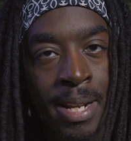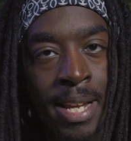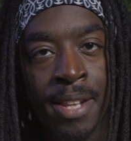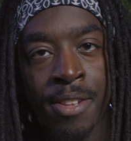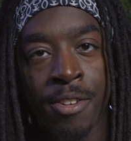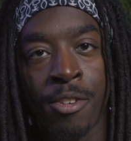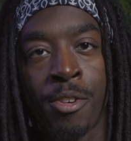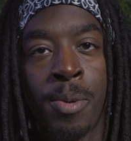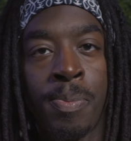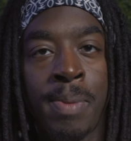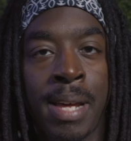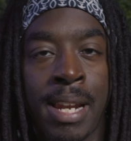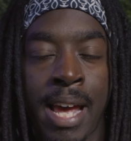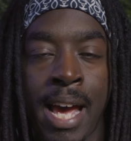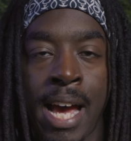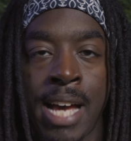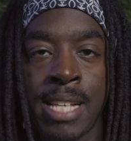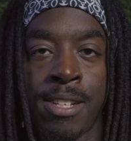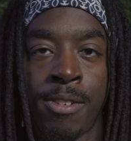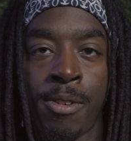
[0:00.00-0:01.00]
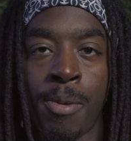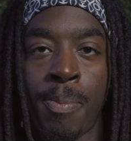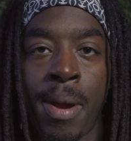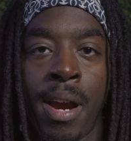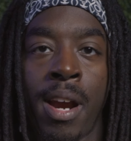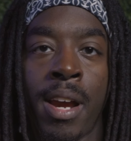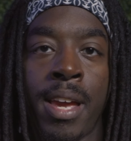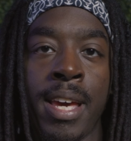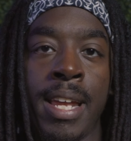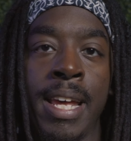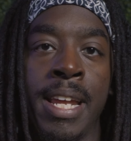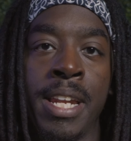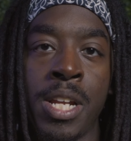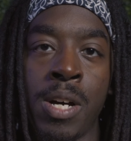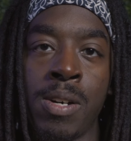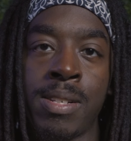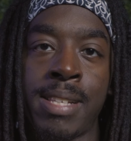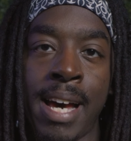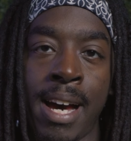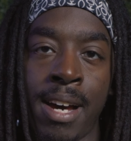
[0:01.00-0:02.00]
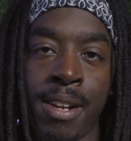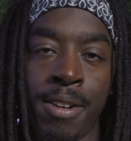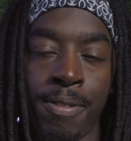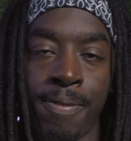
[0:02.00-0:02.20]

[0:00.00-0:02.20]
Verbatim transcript: in the group that has a repair kit and knows how